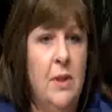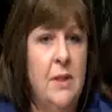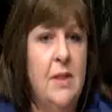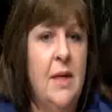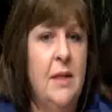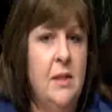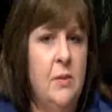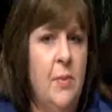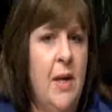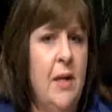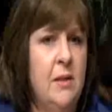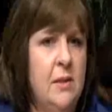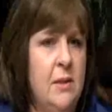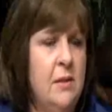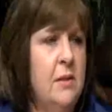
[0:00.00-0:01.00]
has had some
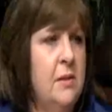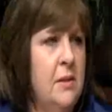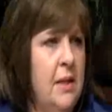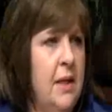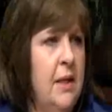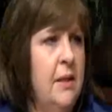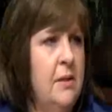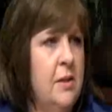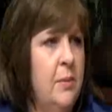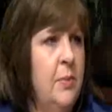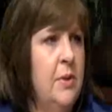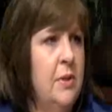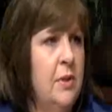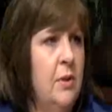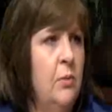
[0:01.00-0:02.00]
high census days up
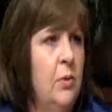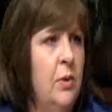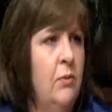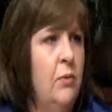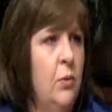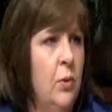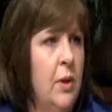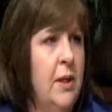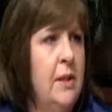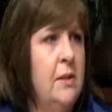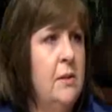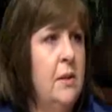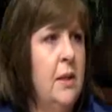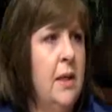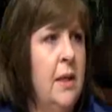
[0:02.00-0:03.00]
into the
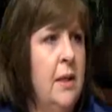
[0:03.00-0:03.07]
140s. And